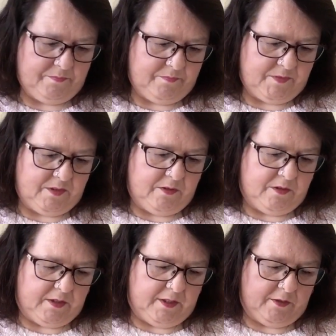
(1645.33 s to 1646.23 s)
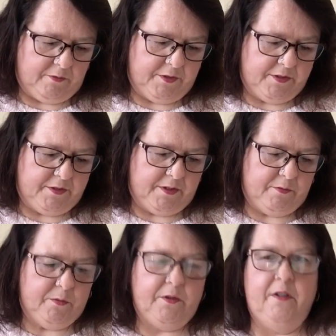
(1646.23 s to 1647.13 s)
Oh, I love this Devil
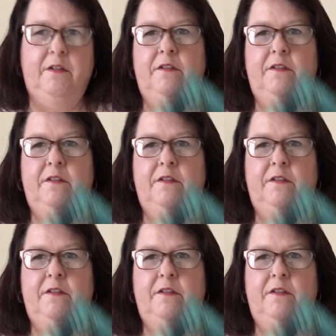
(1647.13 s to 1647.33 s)
card.